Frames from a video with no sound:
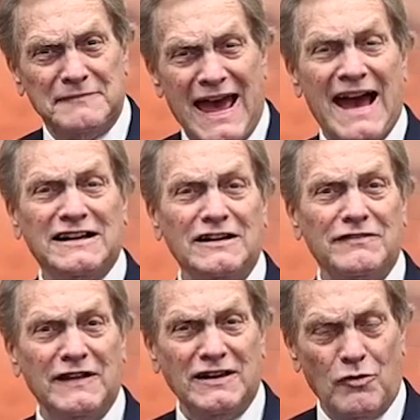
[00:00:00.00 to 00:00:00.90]

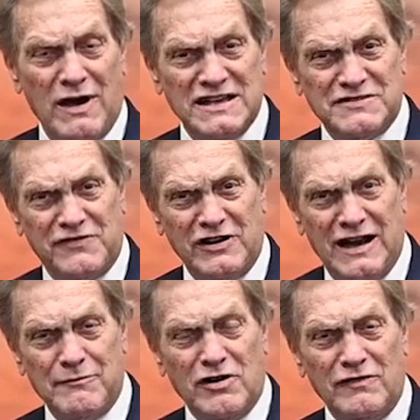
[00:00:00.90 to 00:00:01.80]
active in the West for a
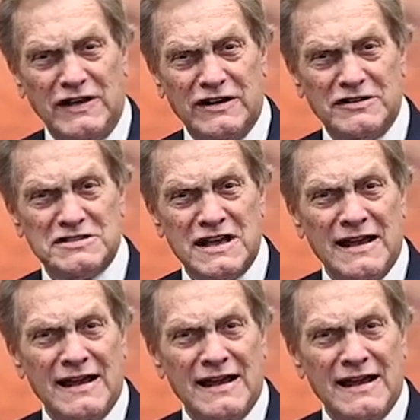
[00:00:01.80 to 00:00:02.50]
number of years.